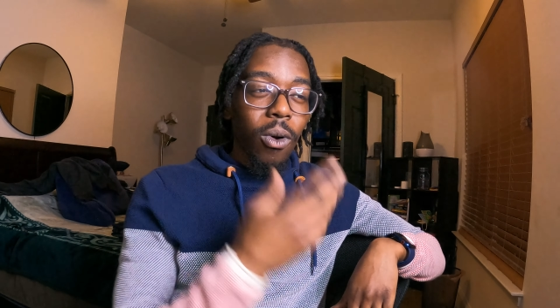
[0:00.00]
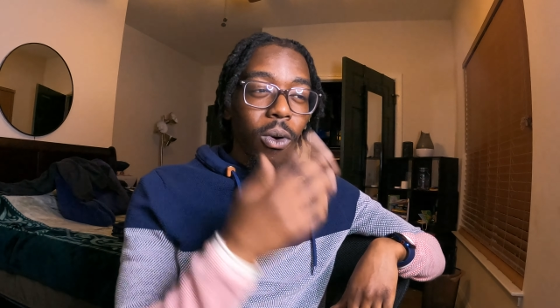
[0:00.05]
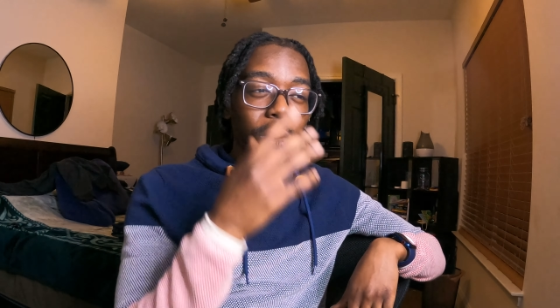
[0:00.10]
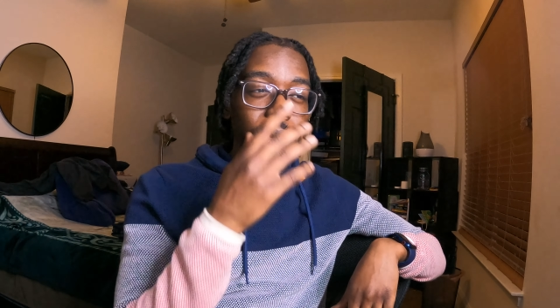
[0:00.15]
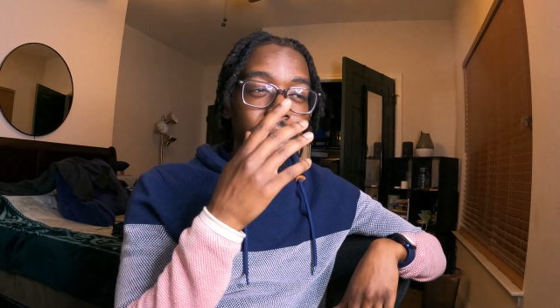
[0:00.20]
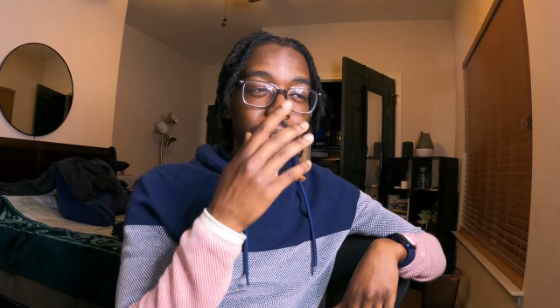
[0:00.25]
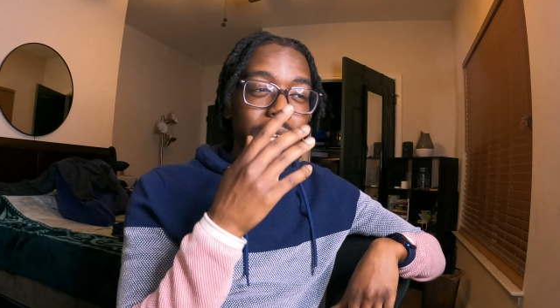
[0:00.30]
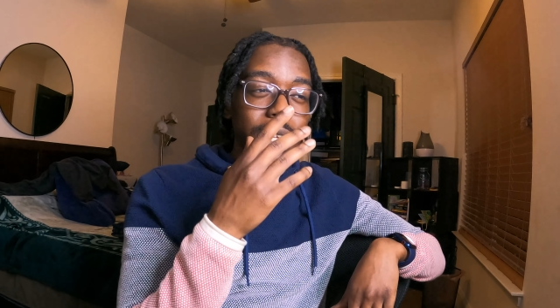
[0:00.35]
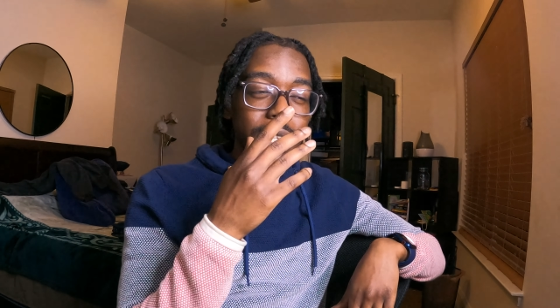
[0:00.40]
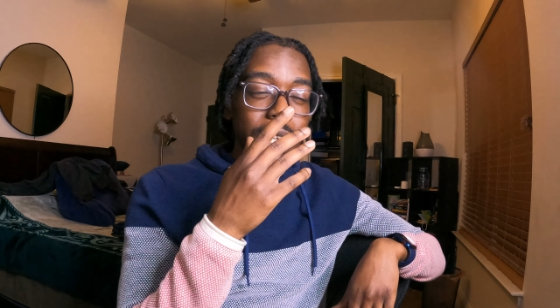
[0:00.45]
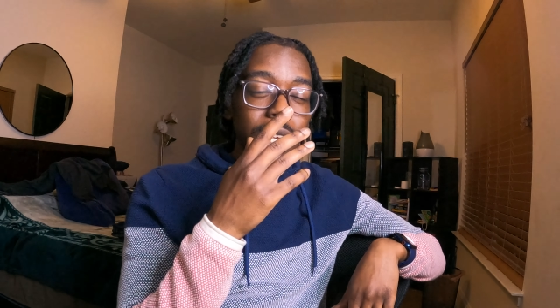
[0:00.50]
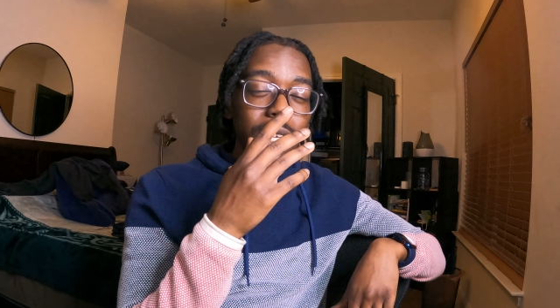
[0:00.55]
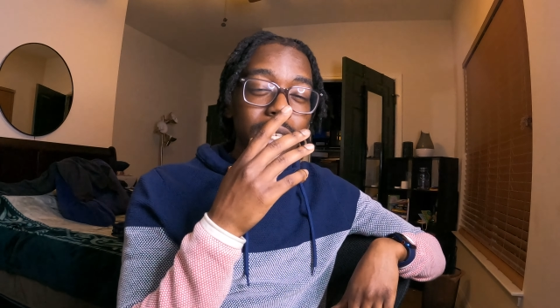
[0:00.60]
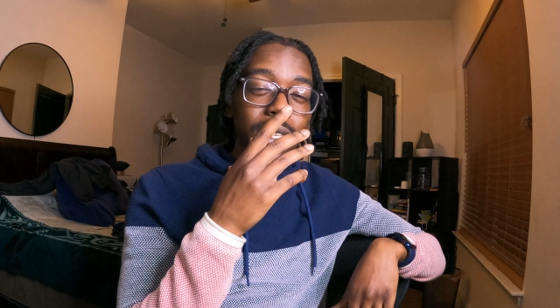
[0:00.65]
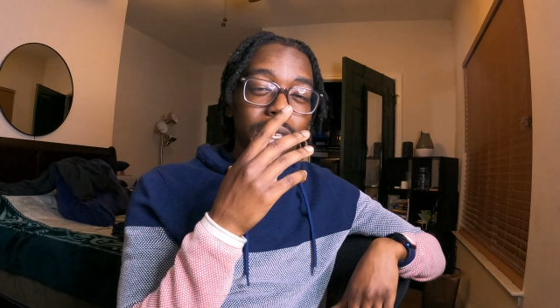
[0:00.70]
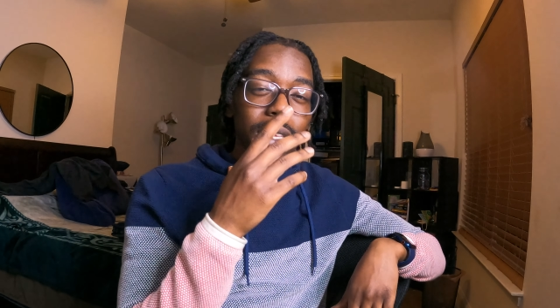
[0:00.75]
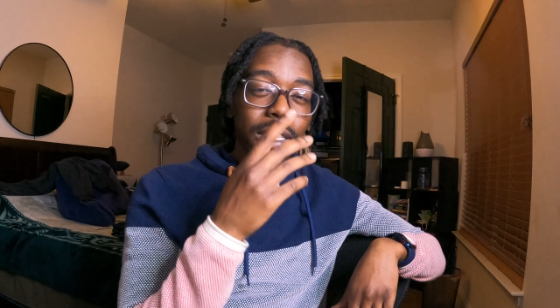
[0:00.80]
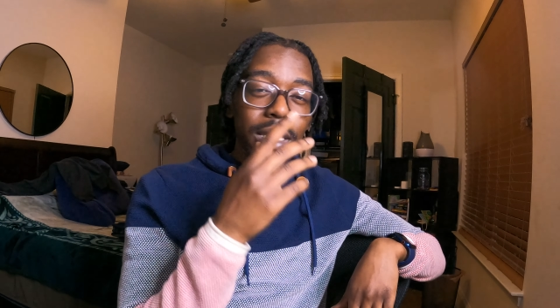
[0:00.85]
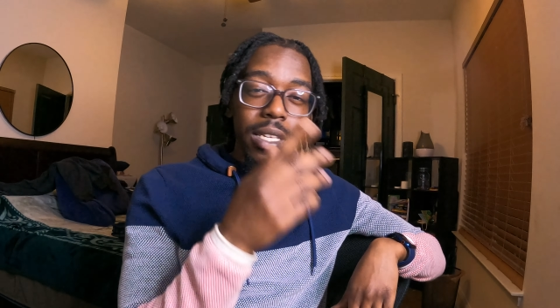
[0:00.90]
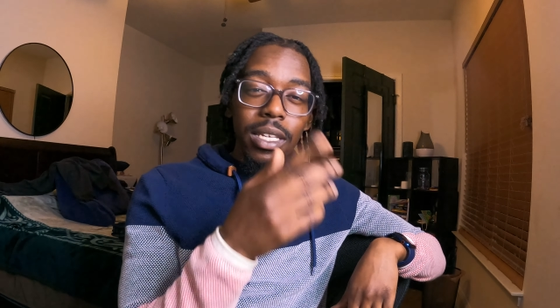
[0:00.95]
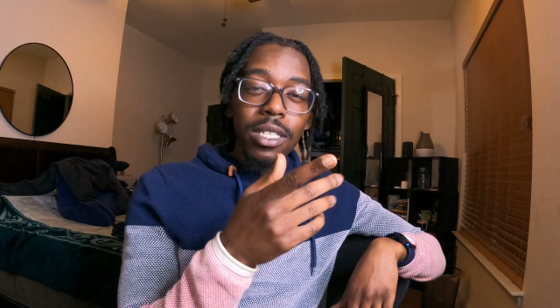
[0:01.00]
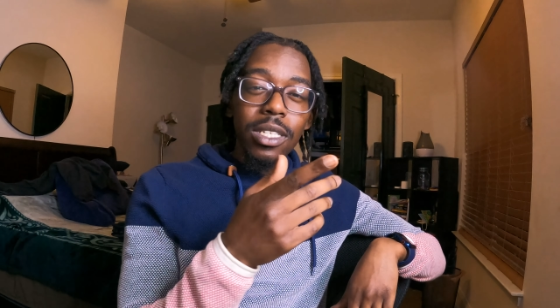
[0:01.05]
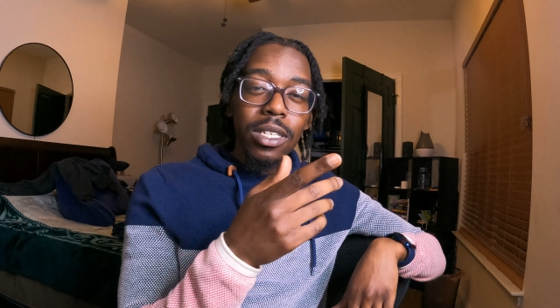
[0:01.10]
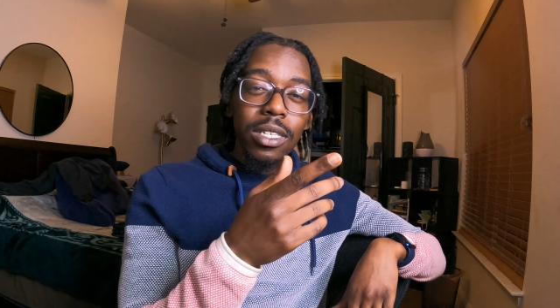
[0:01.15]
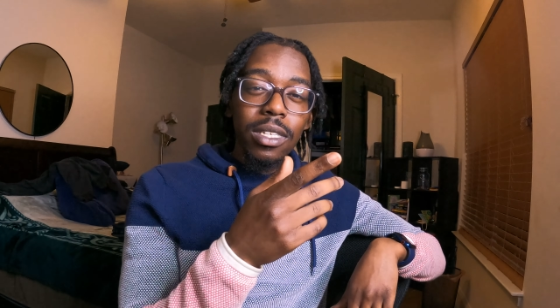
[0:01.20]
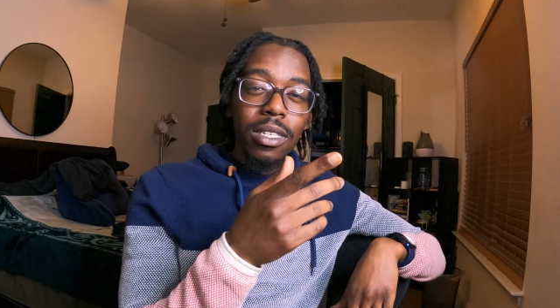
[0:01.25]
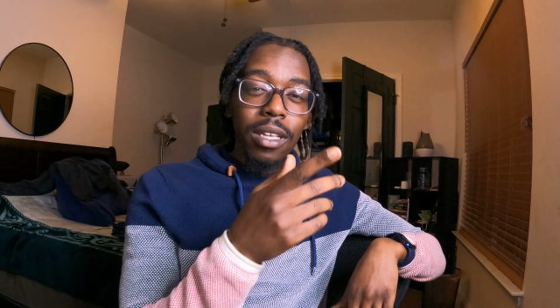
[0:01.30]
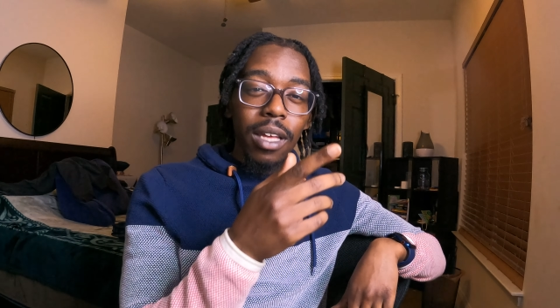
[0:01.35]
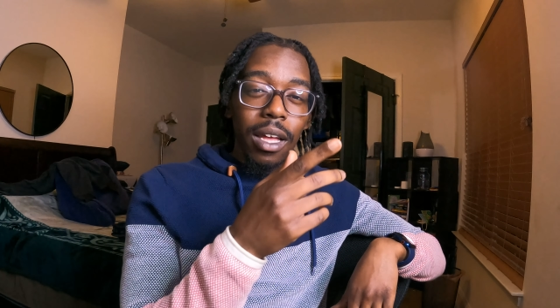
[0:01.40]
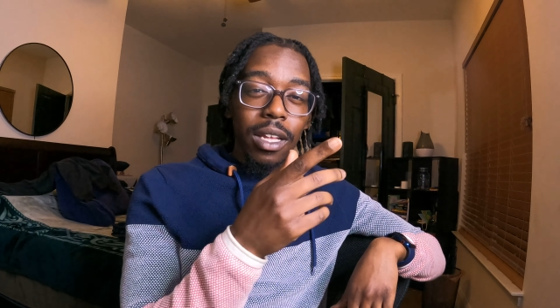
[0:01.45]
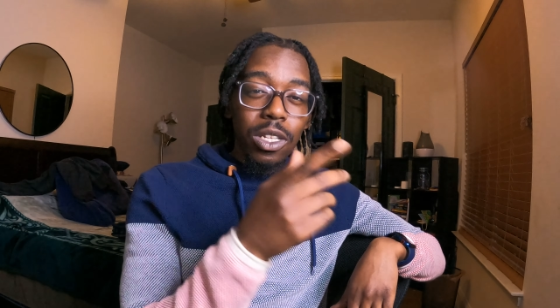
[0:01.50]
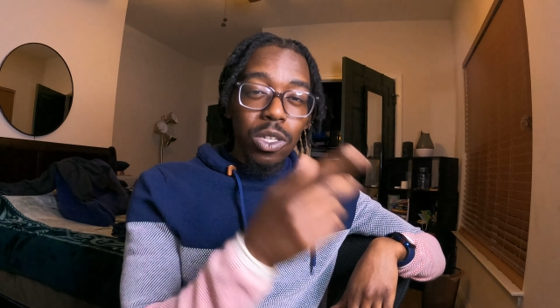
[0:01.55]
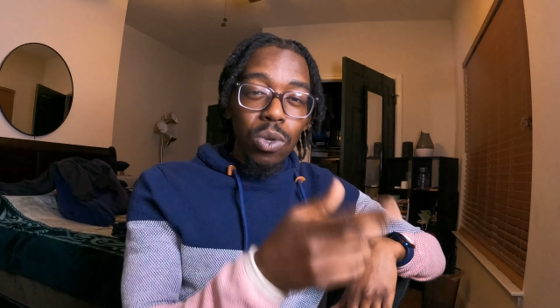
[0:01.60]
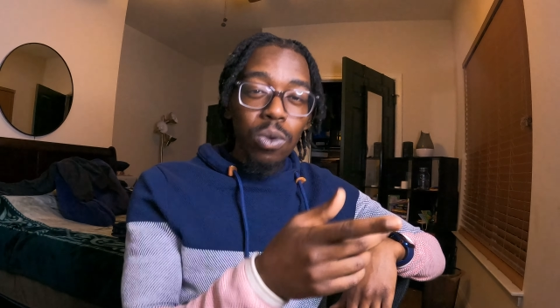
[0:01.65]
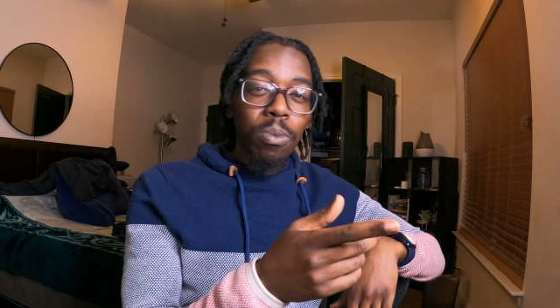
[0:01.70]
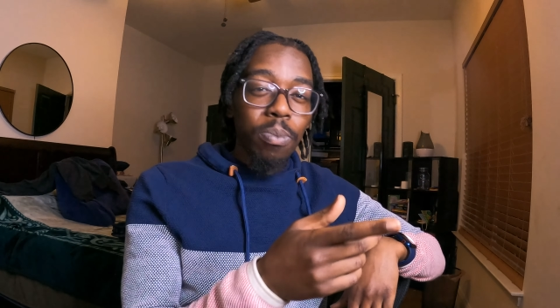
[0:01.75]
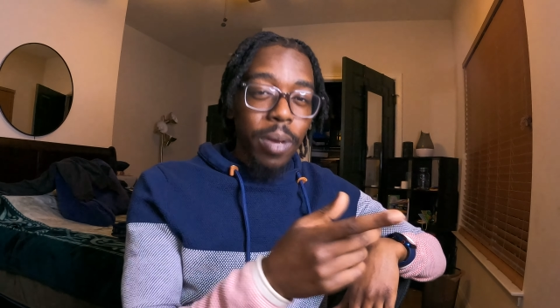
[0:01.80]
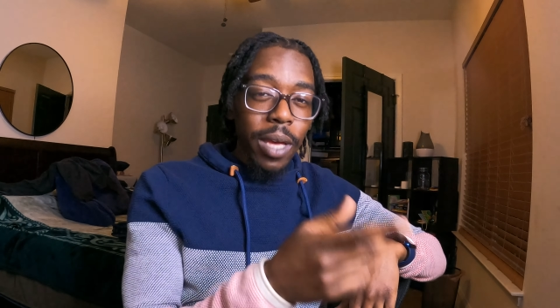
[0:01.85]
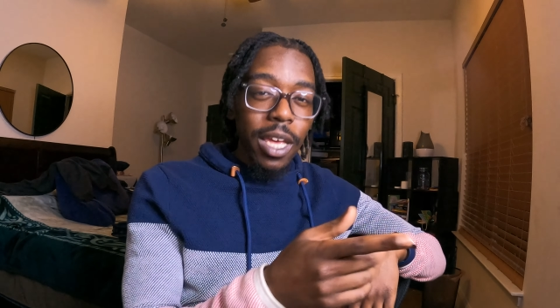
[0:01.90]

Or is he just a dude